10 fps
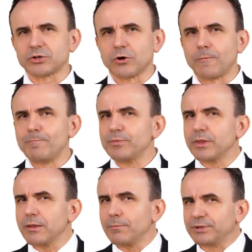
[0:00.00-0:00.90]
So
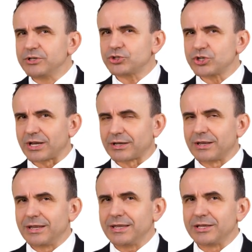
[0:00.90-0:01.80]
please check,
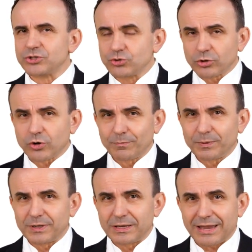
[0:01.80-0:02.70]
is your
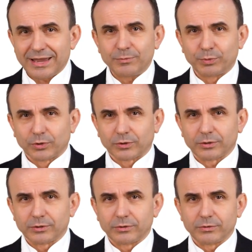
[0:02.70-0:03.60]
company able